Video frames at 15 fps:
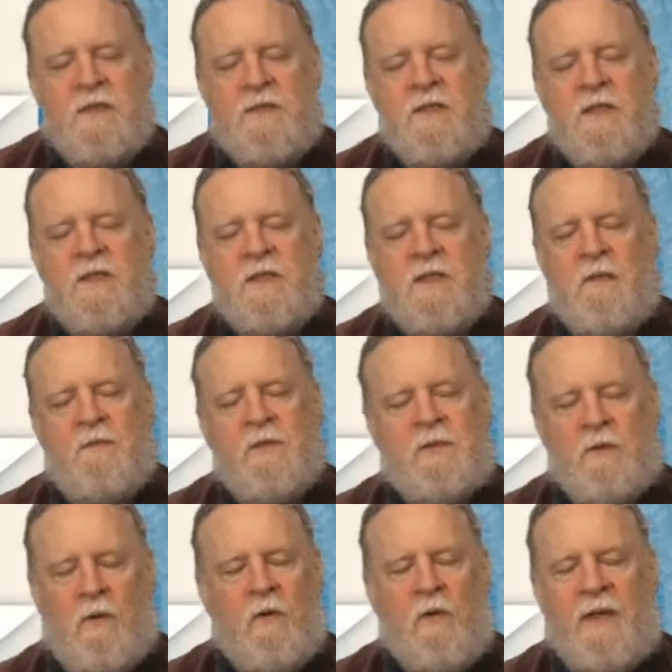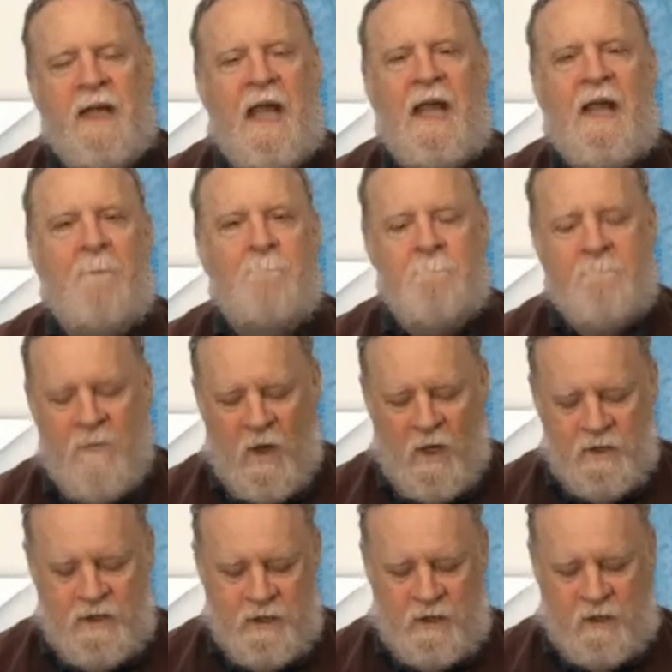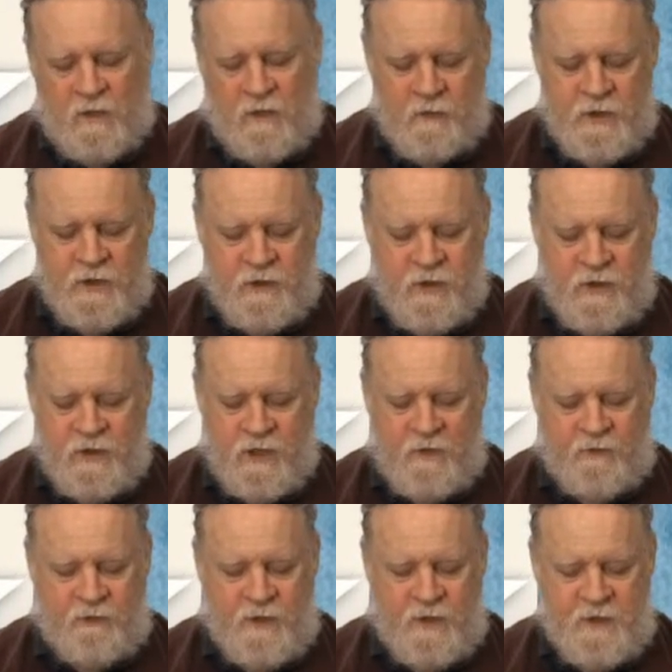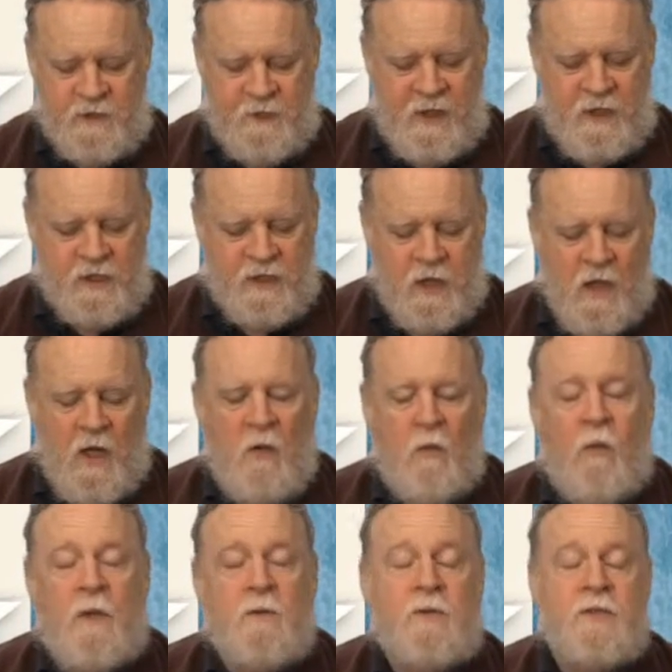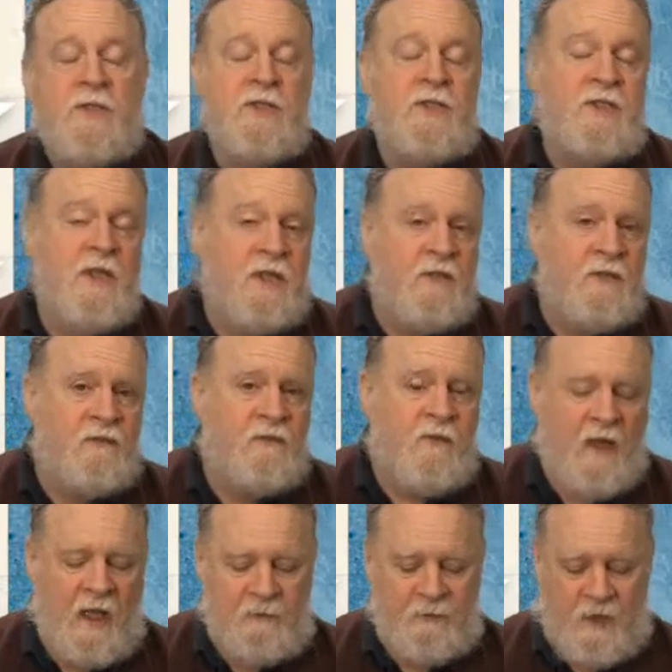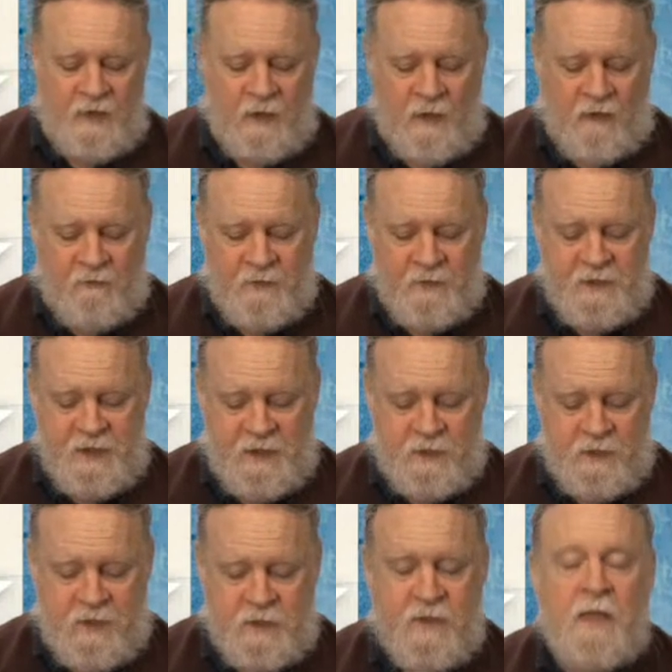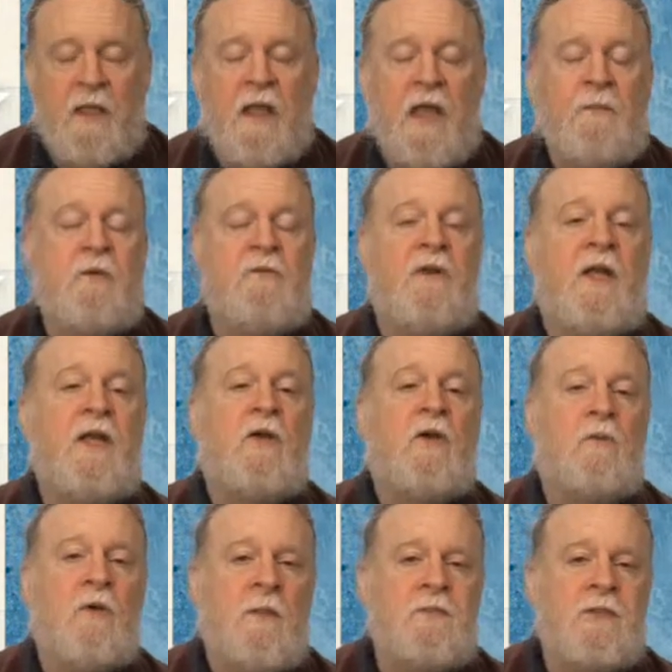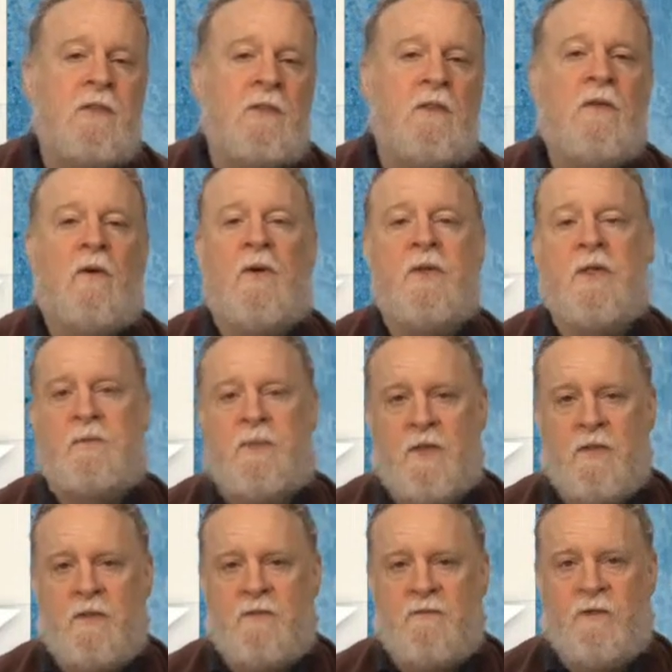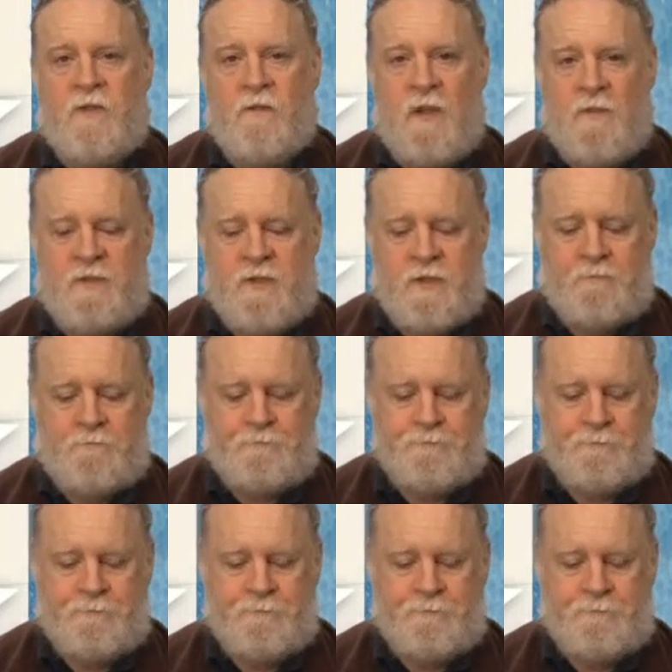that such limits were only a marginal restriction on free speech, one which is justified by the government's interest in preventing corruption or the appearance of corruption.